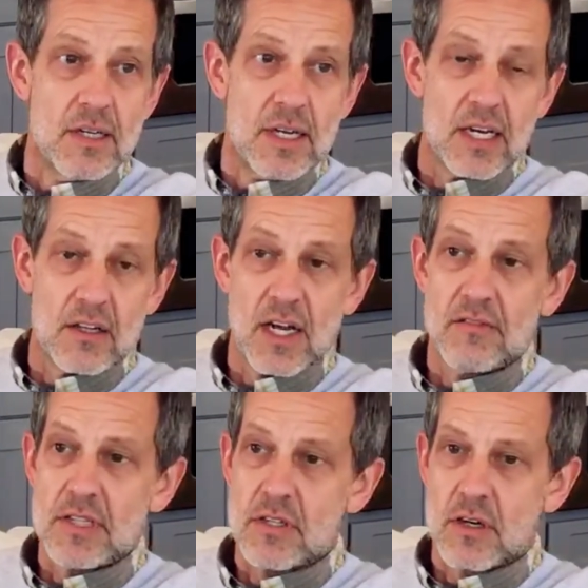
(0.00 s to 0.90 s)
And a lot of
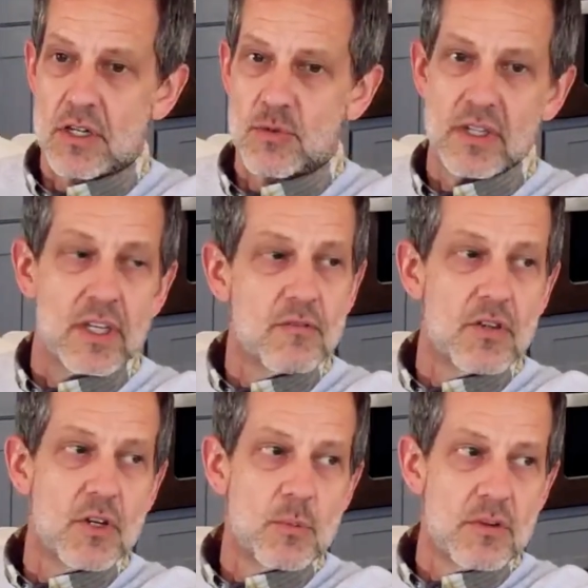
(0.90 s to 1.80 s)
it starts with the
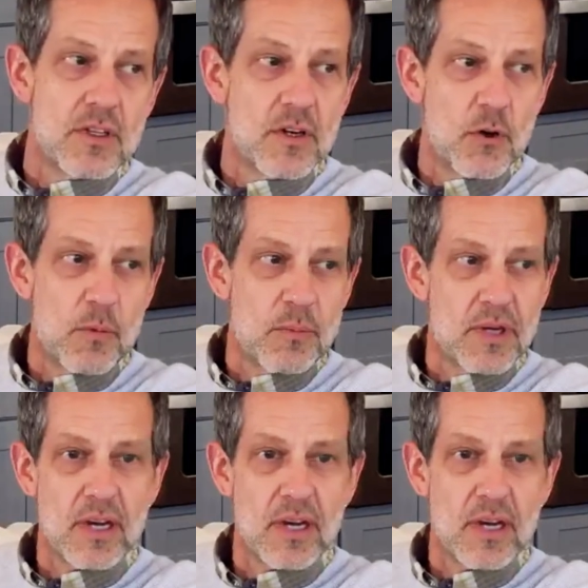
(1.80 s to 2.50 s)
envelope of the home.